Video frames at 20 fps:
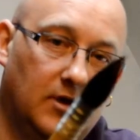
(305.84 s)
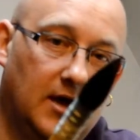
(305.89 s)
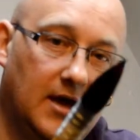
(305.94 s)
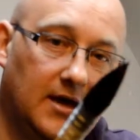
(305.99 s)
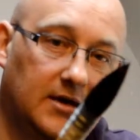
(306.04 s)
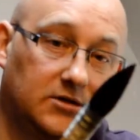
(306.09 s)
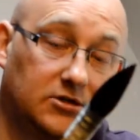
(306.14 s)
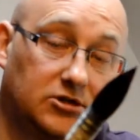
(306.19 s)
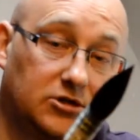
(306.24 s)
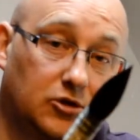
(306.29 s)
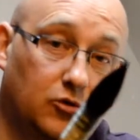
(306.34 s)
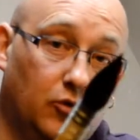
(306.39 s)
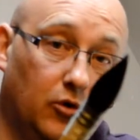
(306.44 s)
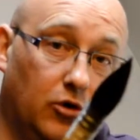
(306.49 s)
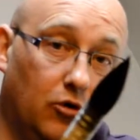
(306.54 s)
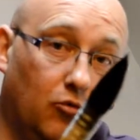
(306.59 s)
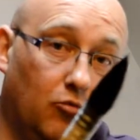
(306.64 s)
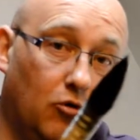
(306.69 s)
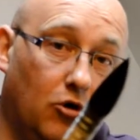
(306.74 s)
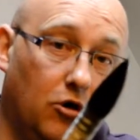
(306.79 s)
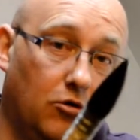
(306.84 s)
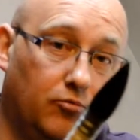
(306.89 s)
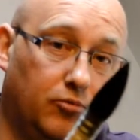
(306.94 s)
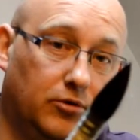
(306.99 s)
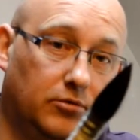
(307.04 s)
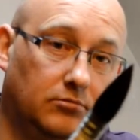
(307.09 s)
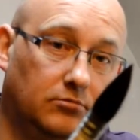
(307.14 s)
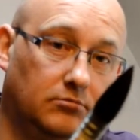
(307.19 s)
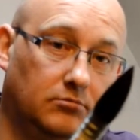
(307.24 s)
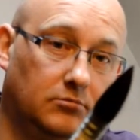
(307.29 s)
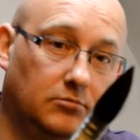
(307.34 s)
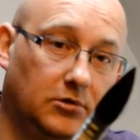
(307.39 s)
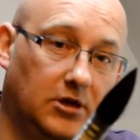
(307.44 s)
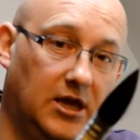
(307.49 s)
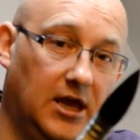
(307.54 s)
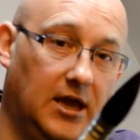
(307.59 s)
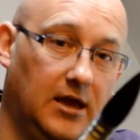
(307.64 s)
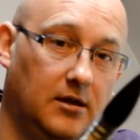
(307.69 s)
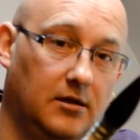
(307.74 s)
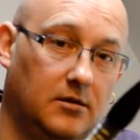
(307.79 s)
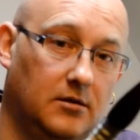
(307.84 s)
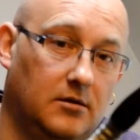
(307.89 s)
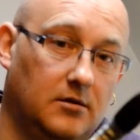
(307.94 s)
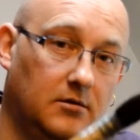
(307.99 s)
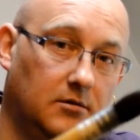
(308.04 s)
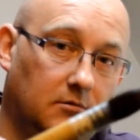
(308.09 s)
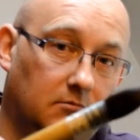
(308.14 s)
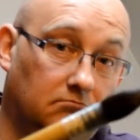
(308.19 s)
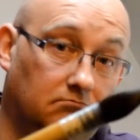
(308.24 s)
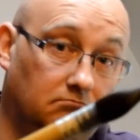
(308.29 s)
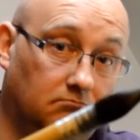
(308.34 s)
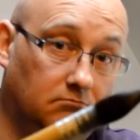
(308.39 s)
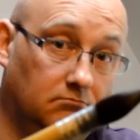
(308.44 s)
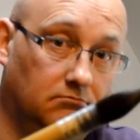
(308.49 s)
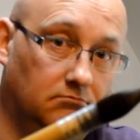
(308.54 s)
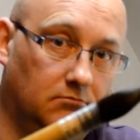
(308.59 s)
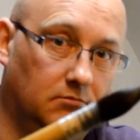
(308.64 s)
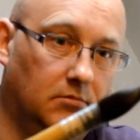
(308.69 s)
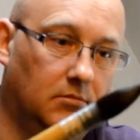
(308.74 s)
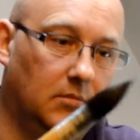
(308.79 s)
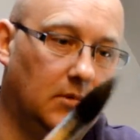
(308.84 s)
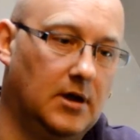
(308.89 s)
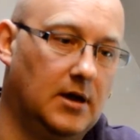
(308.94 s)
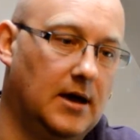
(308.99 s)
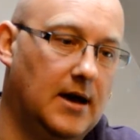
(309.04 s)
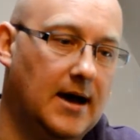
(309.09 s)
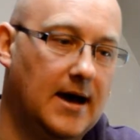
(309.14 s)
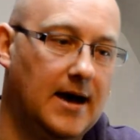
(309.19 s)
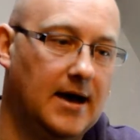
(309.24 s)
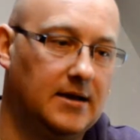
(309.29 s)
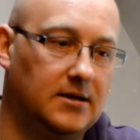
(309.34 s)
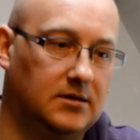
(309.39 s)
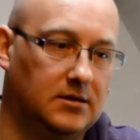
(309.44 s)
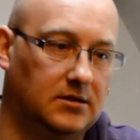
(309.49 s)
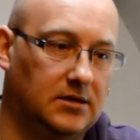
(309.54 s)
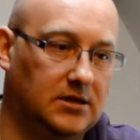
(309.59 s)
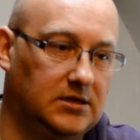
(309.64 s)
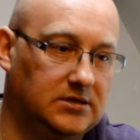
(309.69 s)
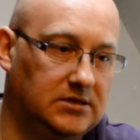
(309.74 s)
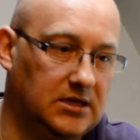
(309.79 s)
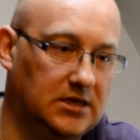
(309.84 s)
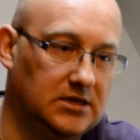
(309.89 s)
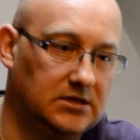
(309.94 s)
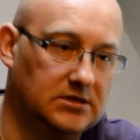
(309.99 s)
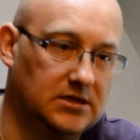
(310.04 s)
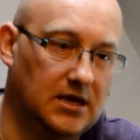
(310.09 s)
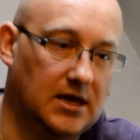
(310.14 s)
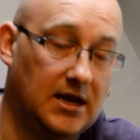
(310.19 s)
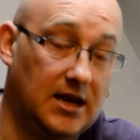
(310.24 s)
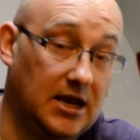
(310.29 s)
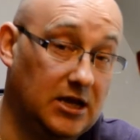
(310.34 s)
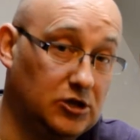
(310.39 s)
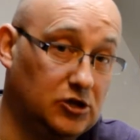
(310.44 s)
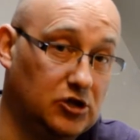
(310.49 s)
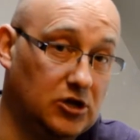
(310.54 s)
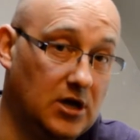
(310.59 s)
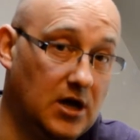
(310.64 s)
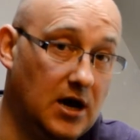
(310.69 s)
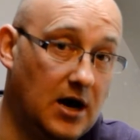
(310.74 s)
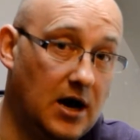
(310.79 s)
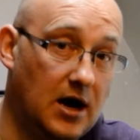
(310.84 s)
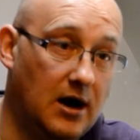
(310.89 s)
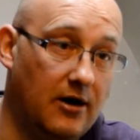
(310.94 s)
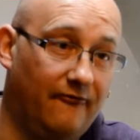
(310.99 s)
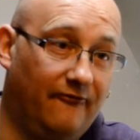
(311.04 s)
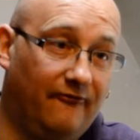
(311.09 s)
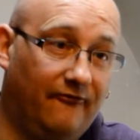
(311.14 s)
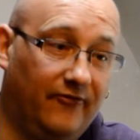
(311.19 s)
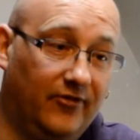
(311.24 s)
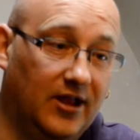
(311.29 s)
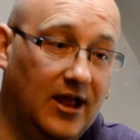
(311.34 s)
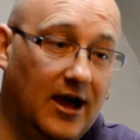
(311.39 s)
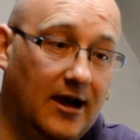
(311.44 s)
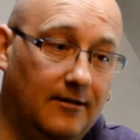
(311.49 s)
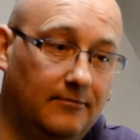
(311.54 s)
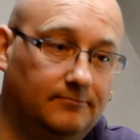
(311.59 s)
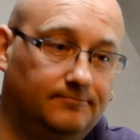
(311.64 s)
squirrel mop, okay, and this is 1.5 inches flat.